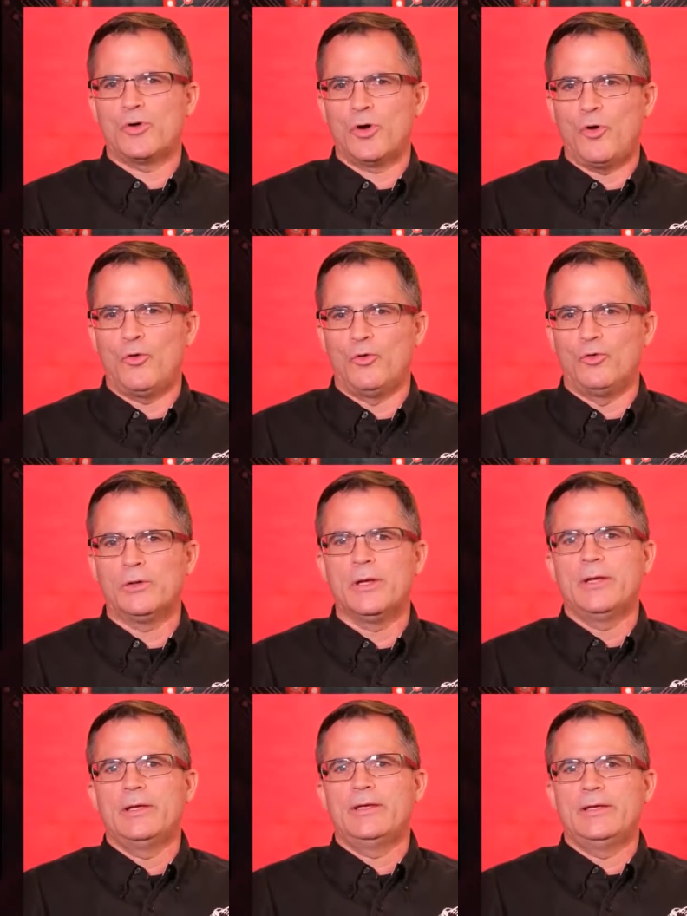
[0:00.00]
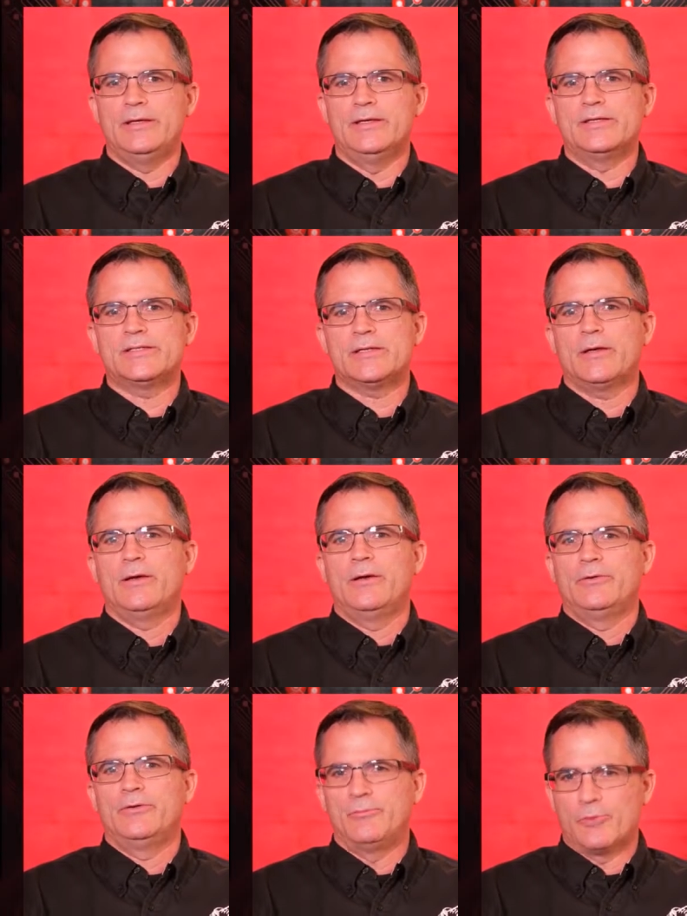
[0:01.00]
goal is
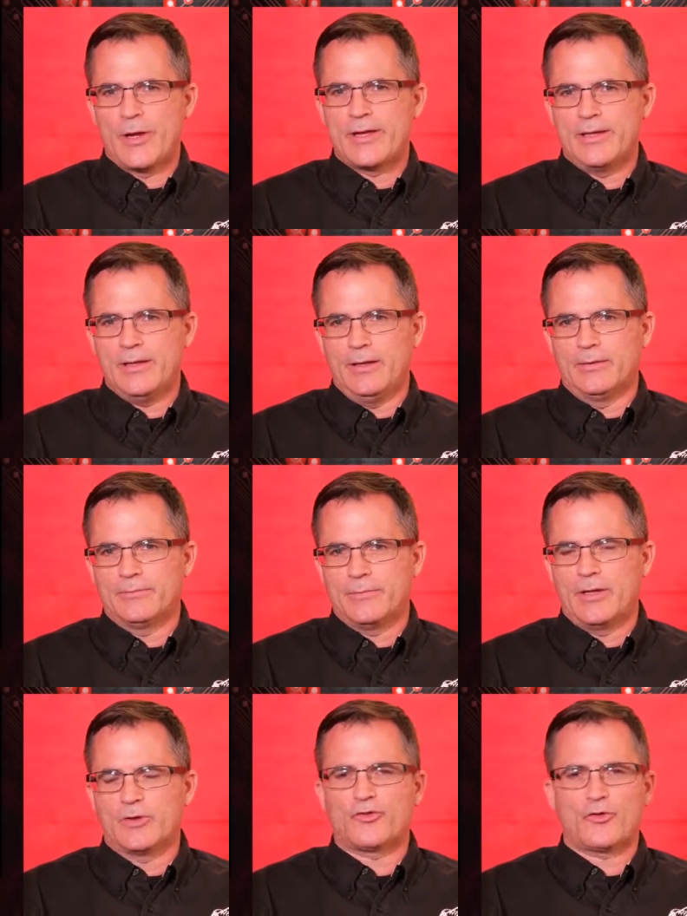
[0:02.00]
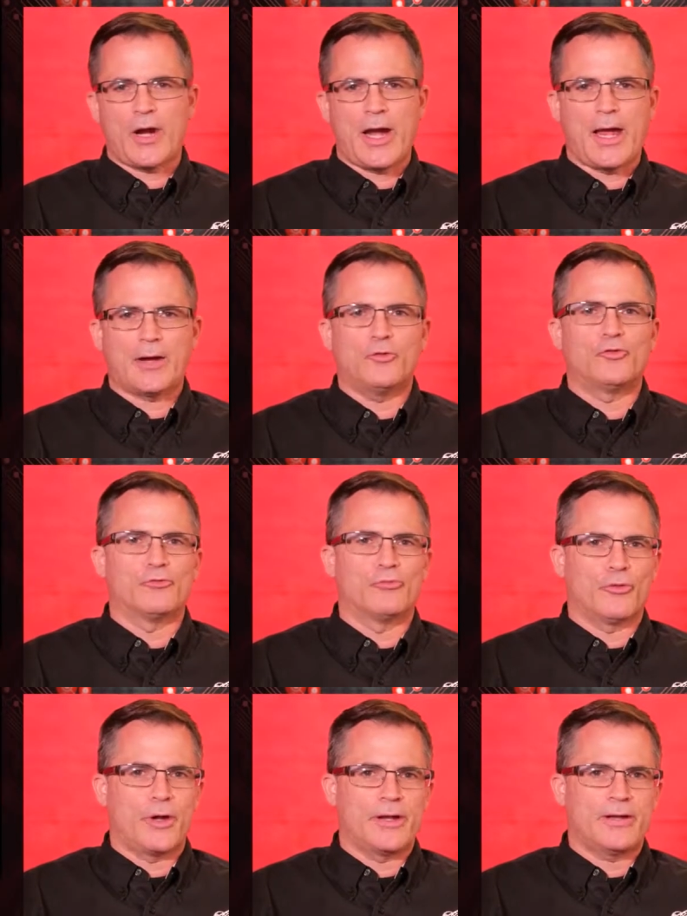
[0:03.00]
to break in and crack or
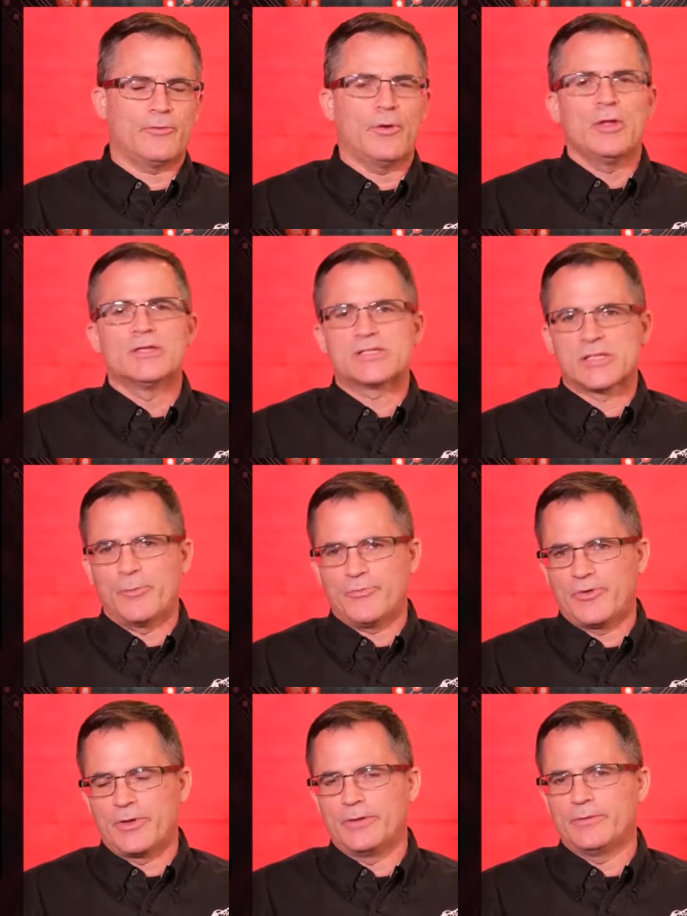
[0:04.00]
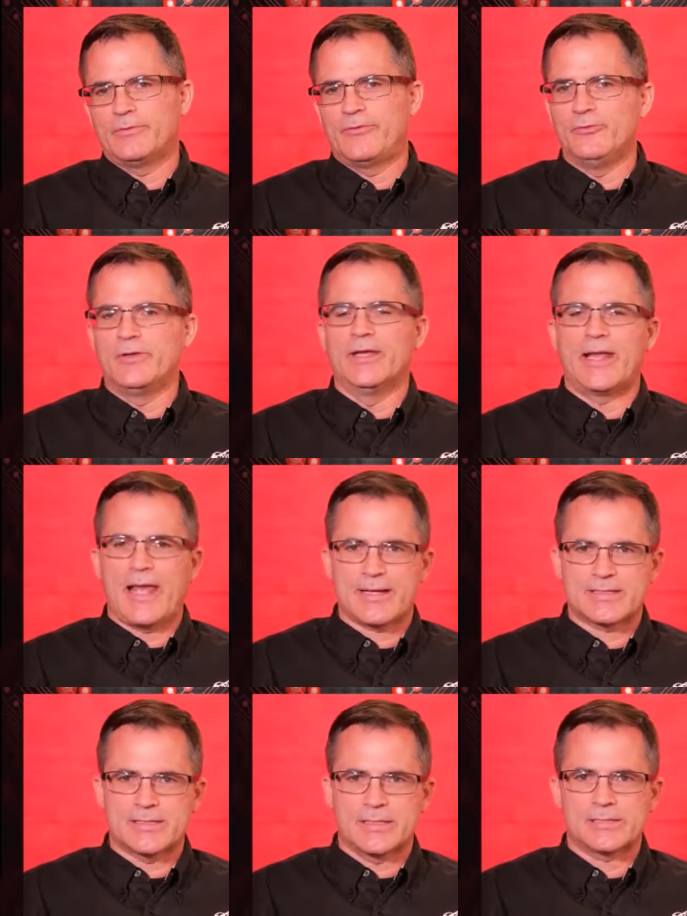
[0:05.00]
break something to get
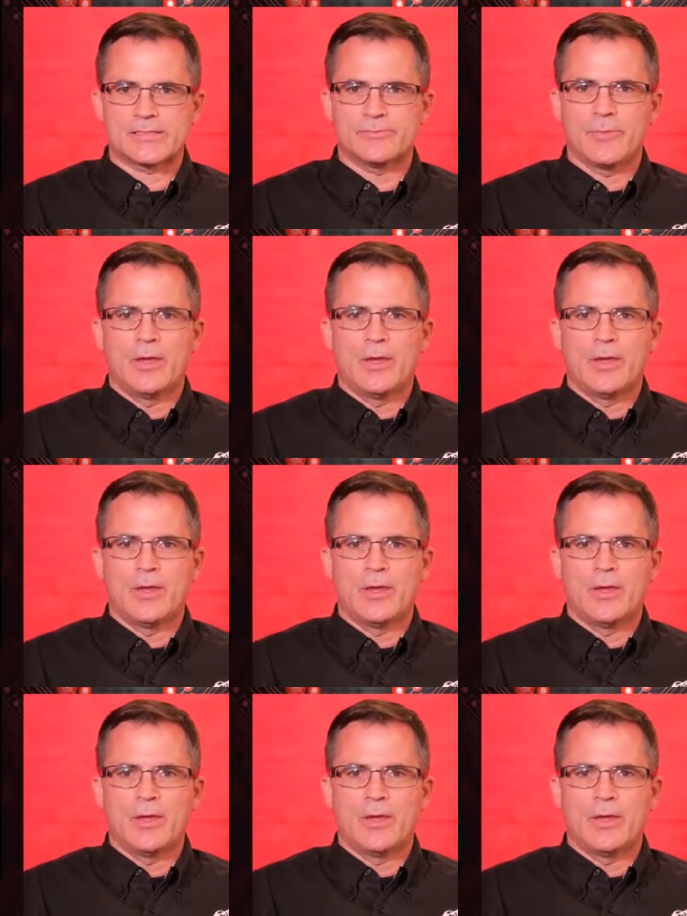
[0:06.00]
access.